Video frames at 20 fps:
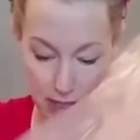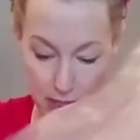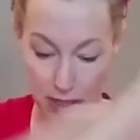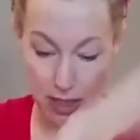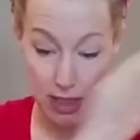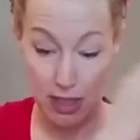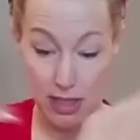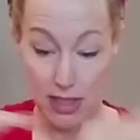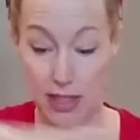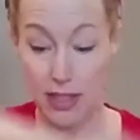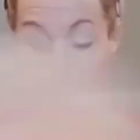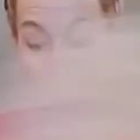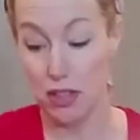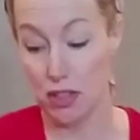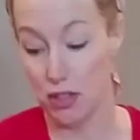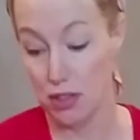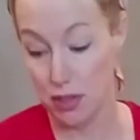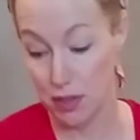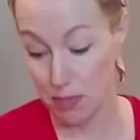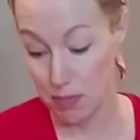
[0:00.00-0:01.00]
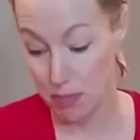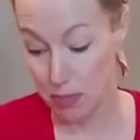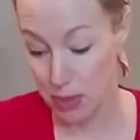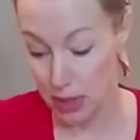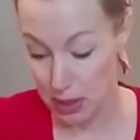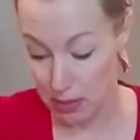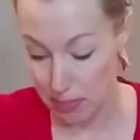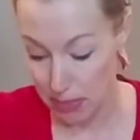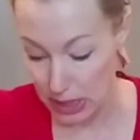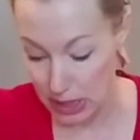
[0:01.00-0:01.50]
This sucker's pretty
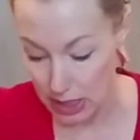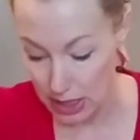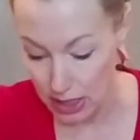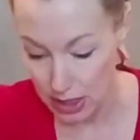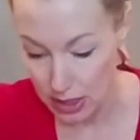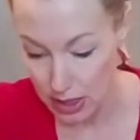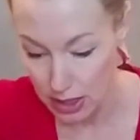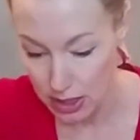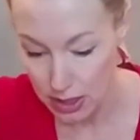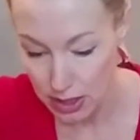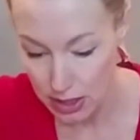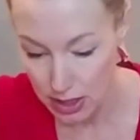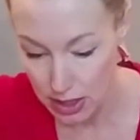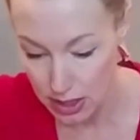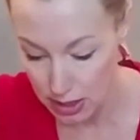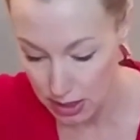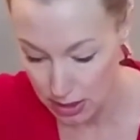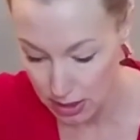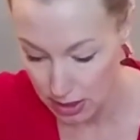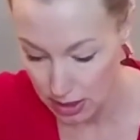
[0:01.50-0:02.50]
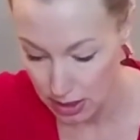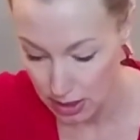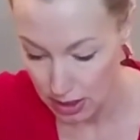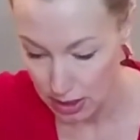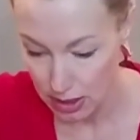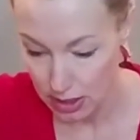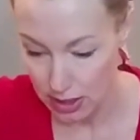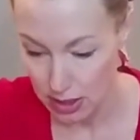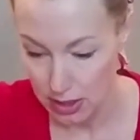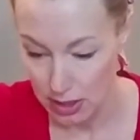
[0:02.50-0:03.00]
big and
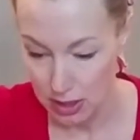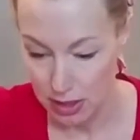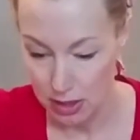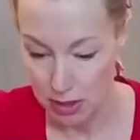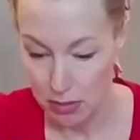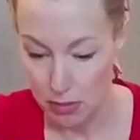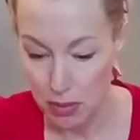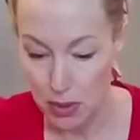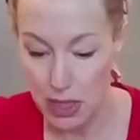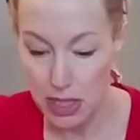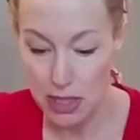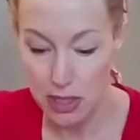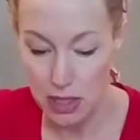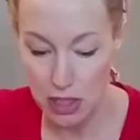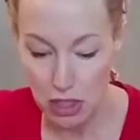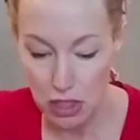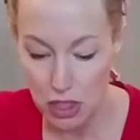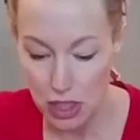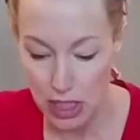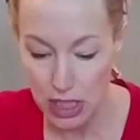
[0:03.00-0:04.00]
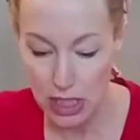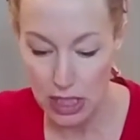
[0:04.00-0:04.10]
pretty sturdy.